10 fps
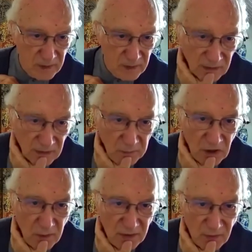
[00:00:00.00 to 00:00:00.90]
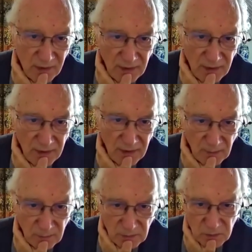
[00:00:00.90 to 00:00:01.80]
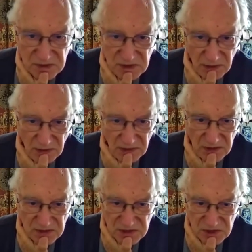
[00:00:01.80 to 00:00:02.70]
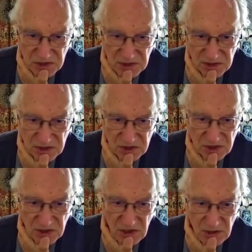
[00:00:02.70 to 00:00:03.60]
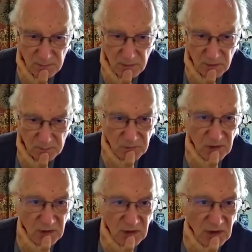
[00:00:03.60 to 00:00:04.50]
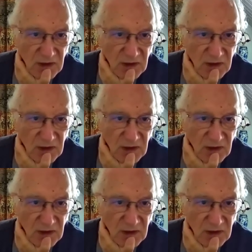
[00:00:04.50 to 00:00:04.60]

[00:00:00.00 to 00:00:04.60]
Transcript: And then when we go around, we see this shape,